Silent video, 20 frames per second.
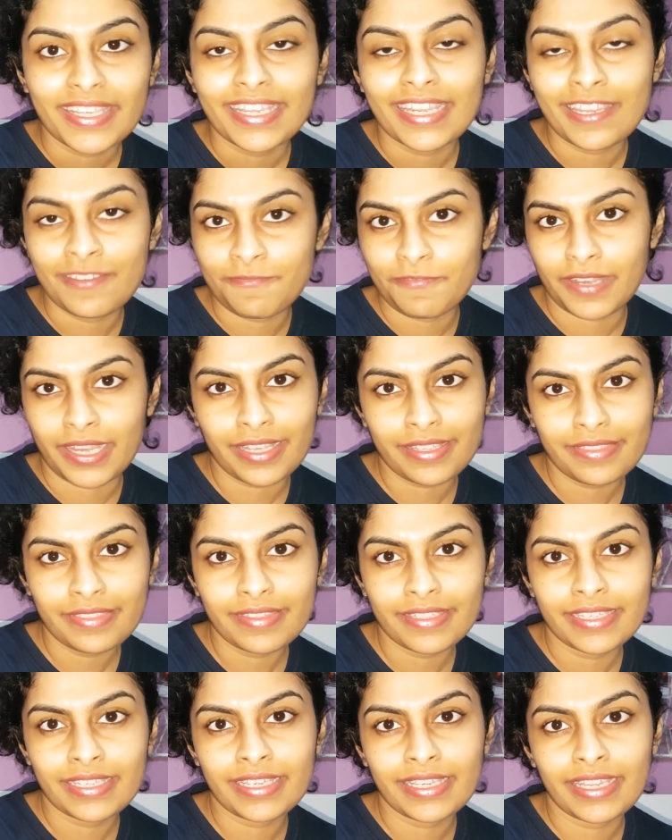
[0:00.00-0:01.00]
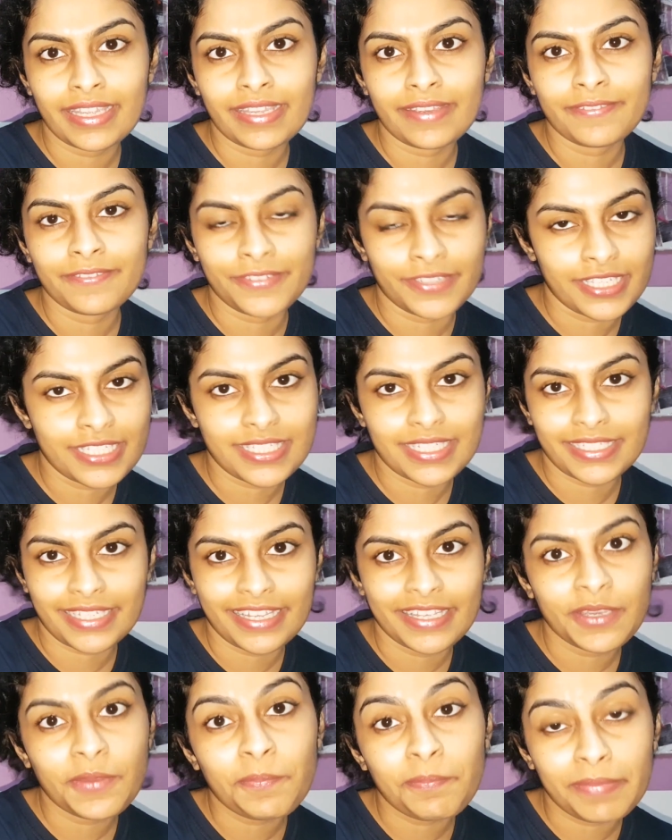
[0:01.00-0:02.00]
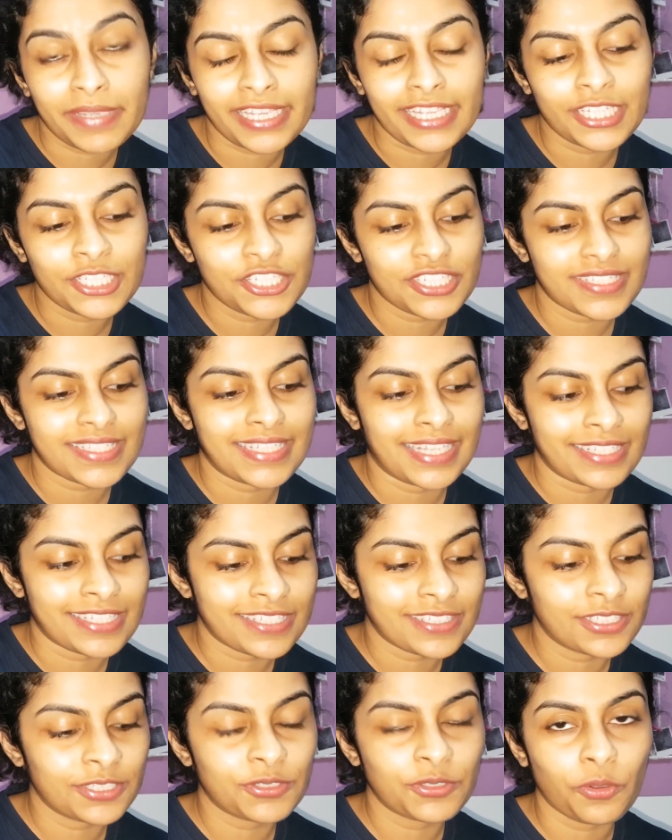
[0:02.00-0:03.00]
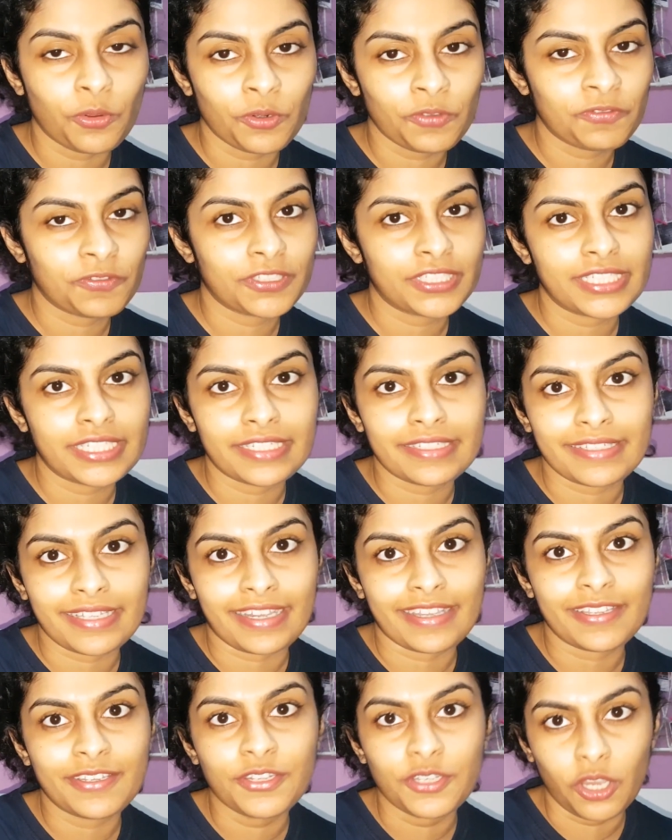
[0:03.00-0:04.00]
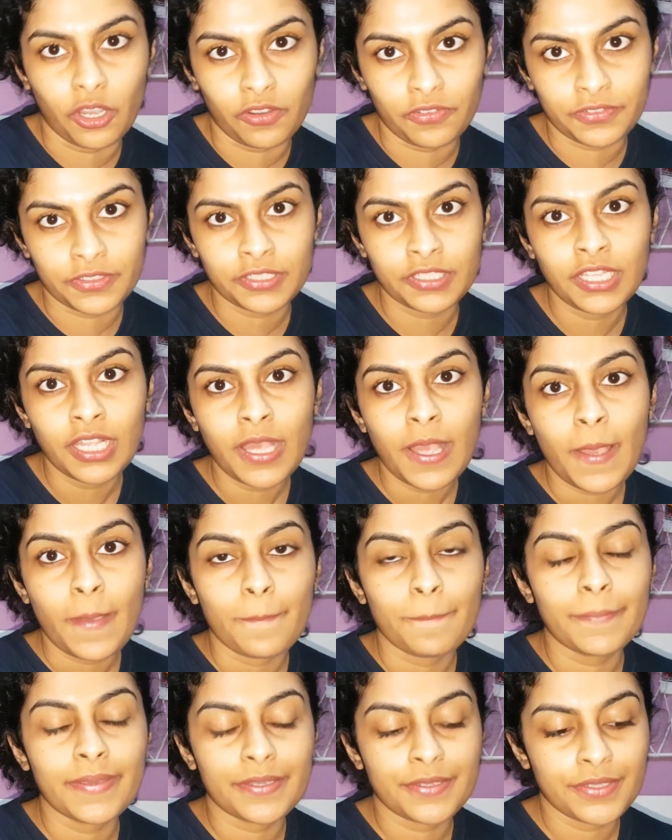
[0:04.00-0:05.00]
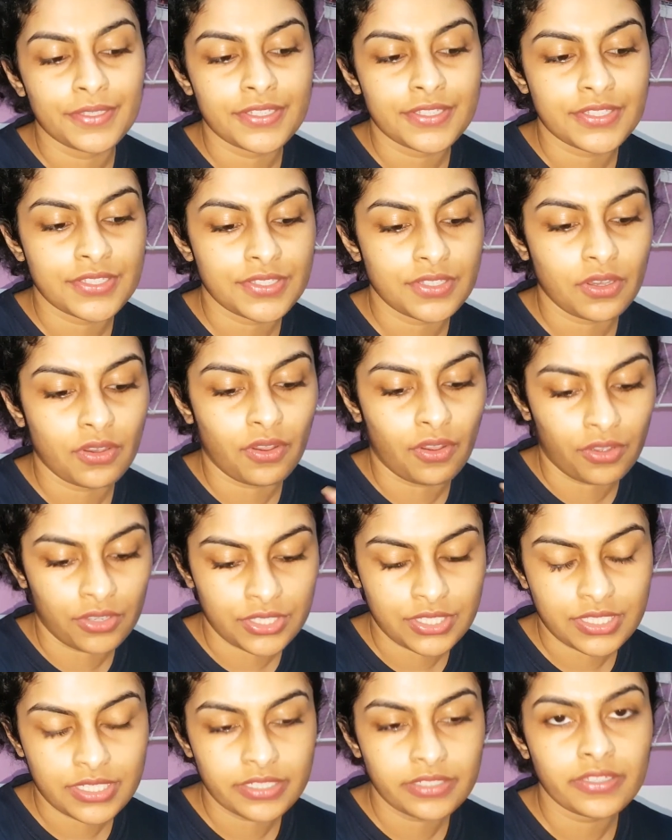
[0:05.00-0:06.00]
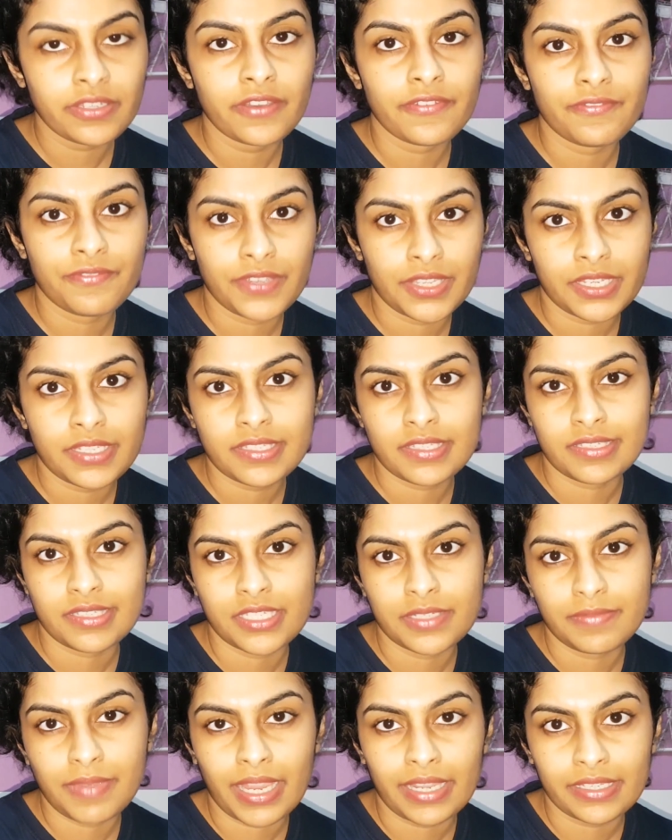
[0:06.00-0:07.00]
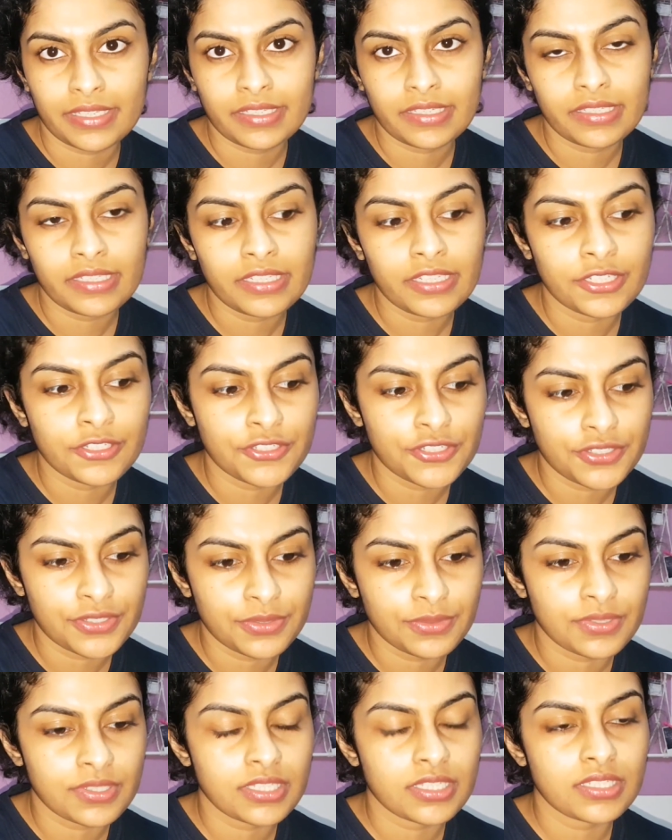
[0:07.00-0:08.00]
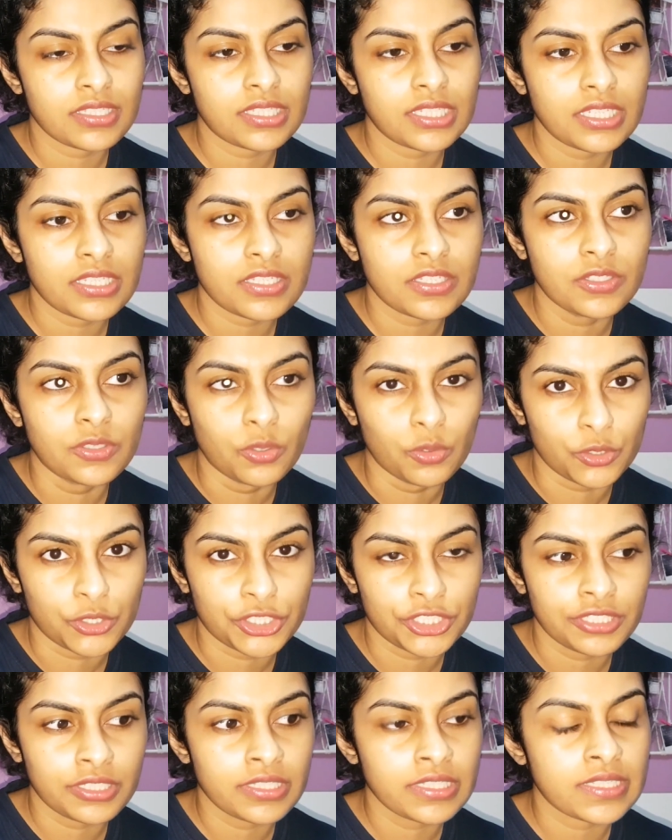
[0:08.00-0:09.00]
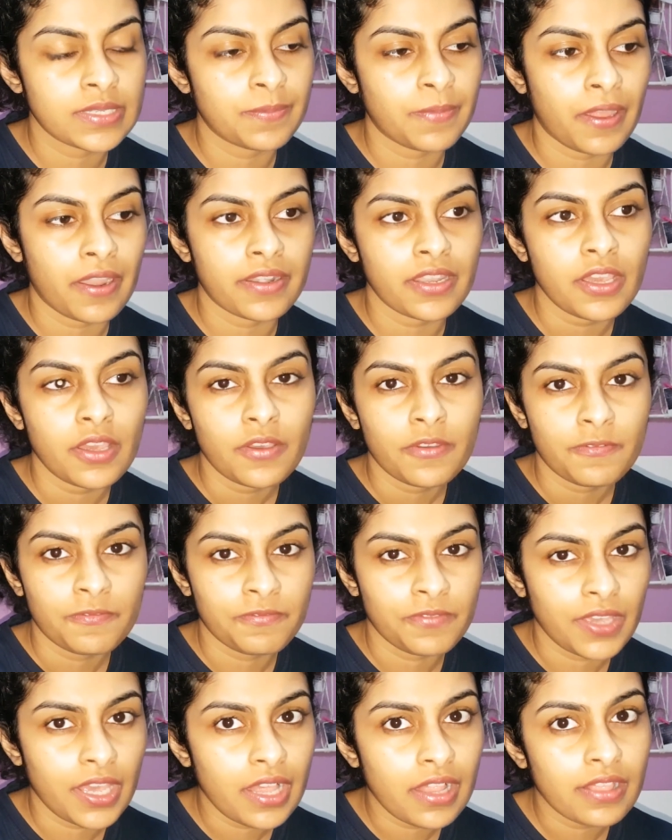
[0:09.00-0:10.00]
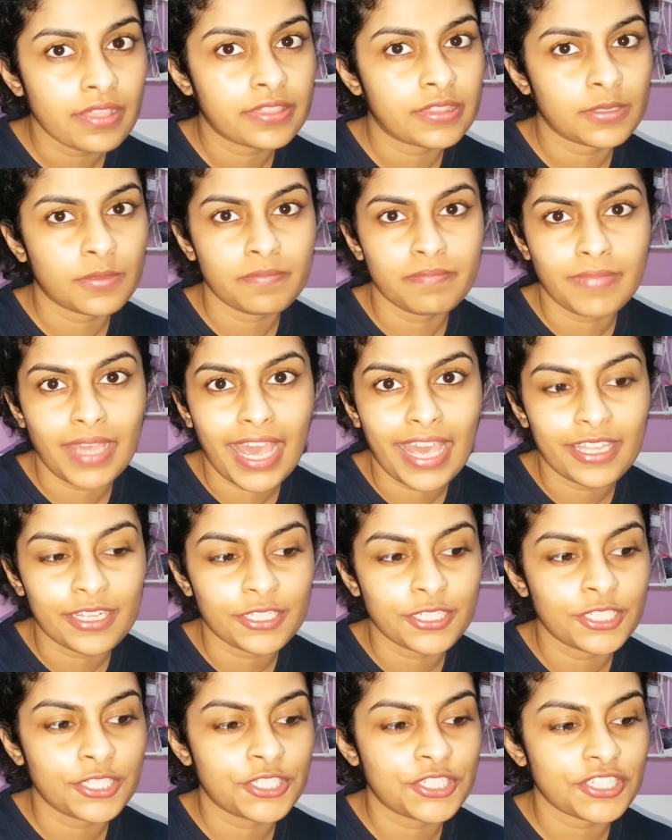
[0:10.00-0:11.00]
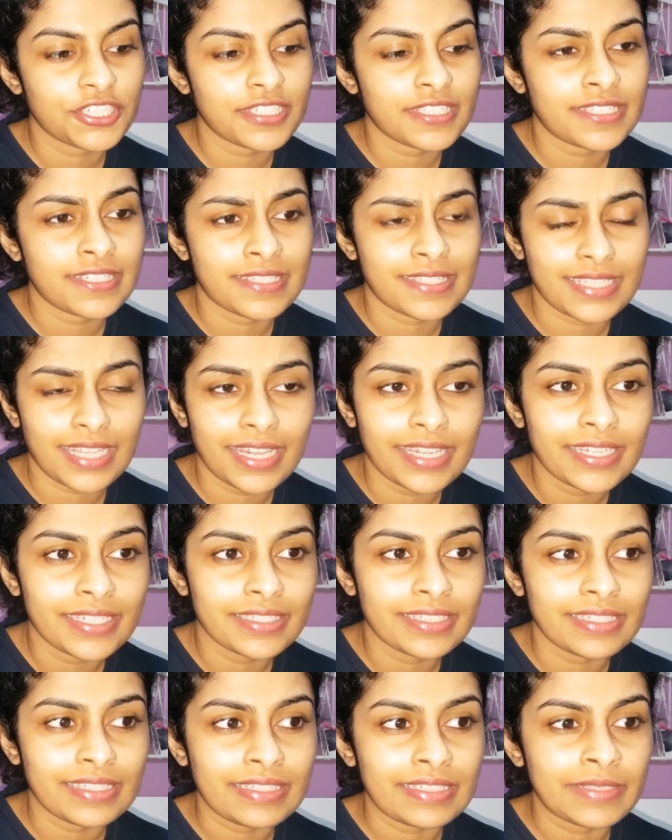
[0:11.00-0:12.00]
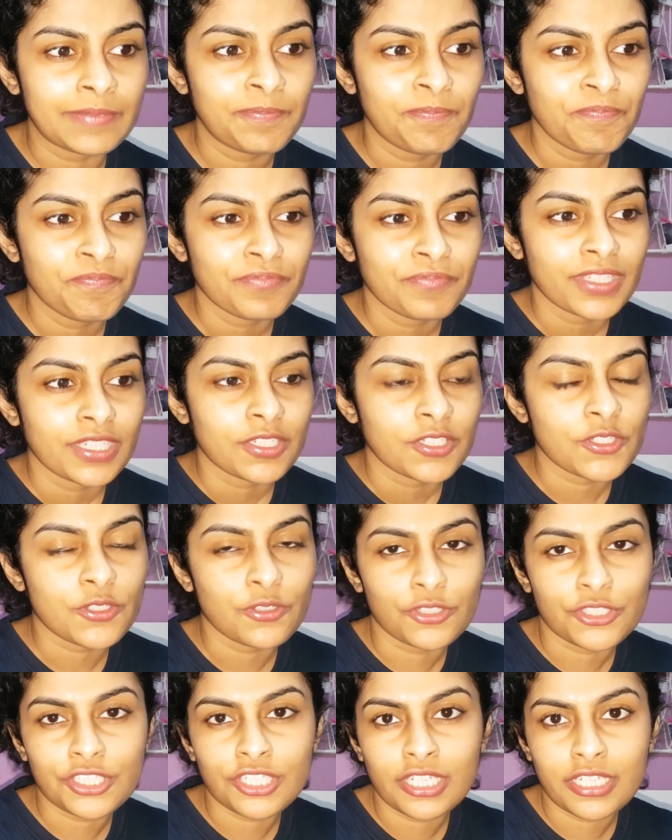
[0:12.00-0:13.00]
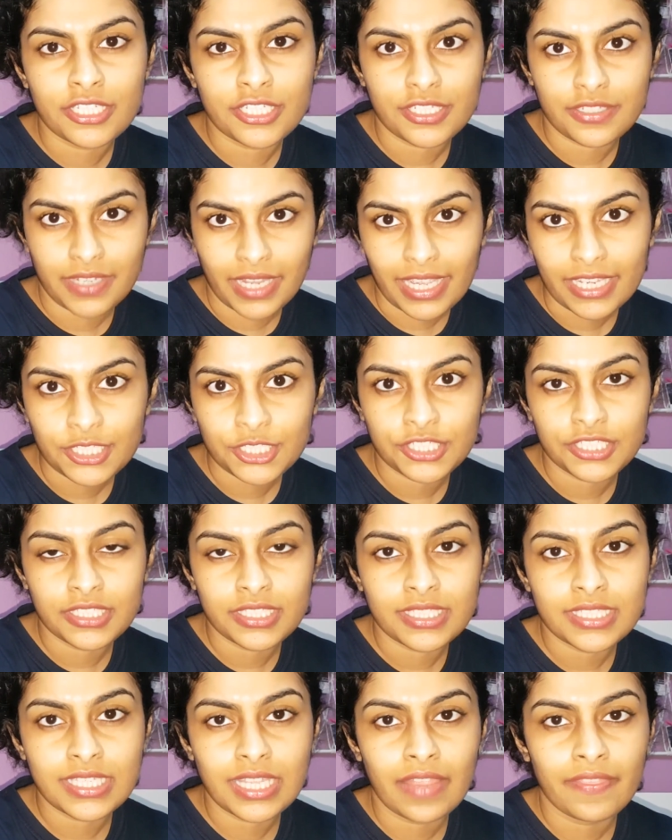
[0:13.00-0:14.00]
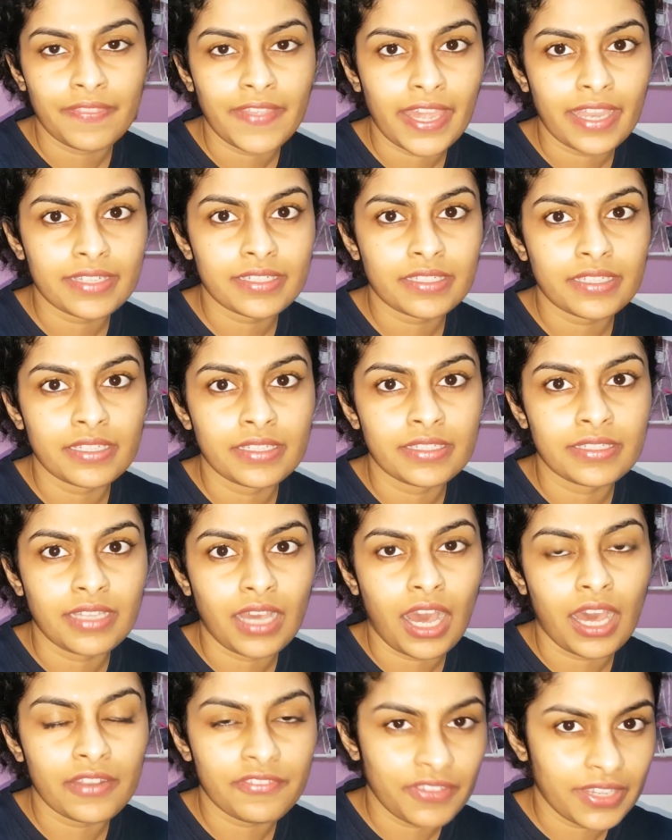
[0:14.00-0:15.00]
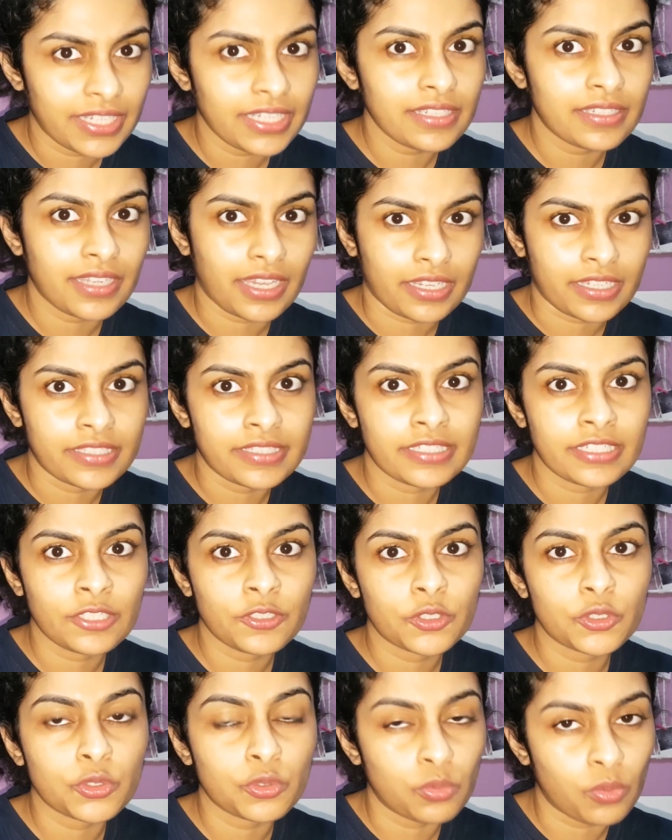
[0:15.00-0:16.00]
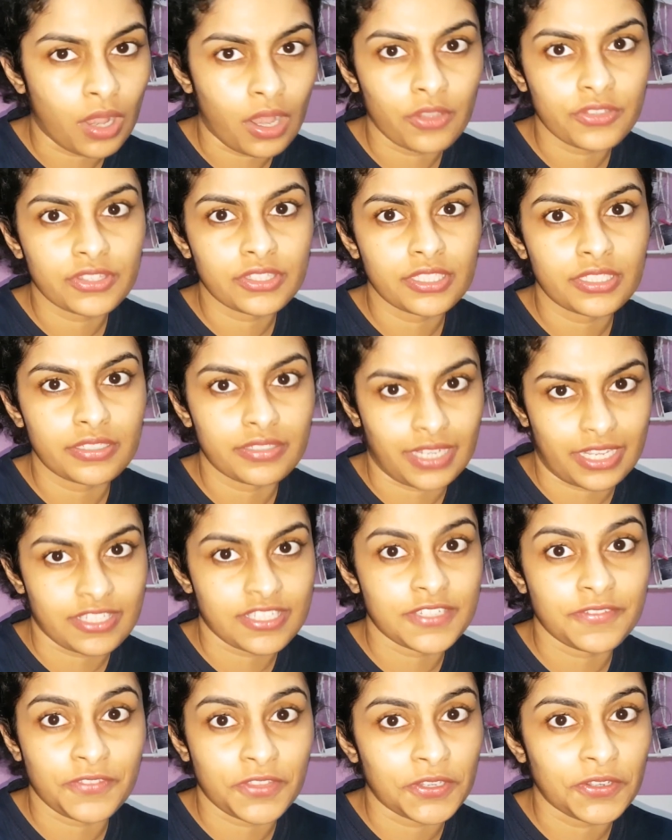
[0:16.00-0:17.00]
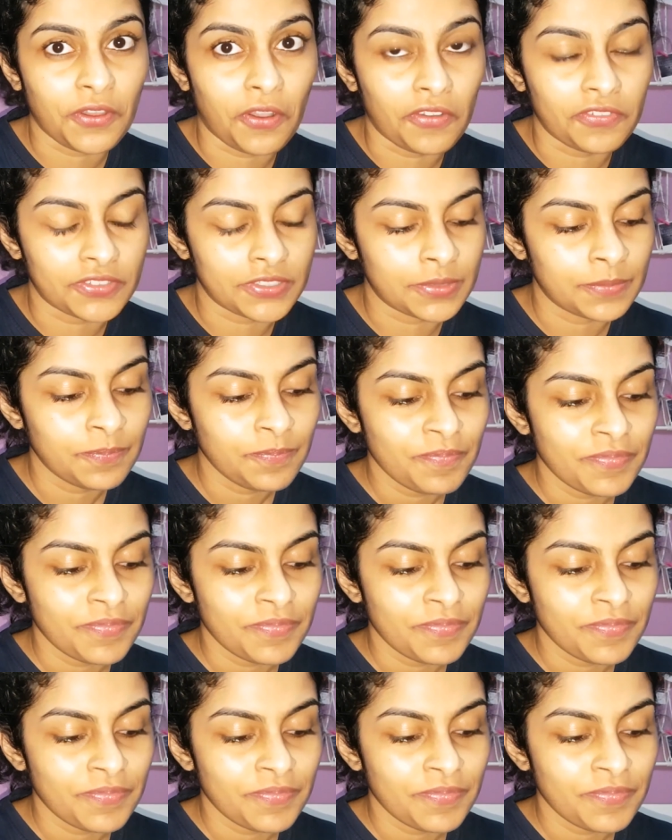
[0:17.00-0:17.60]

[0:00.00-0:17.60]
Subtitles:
In fact, the first entire page sets the tone for the entire novel, because Austen very systematically introduces these notions about wealth, marriage, society, social interactions that are very recurring throughout the rest of the novel.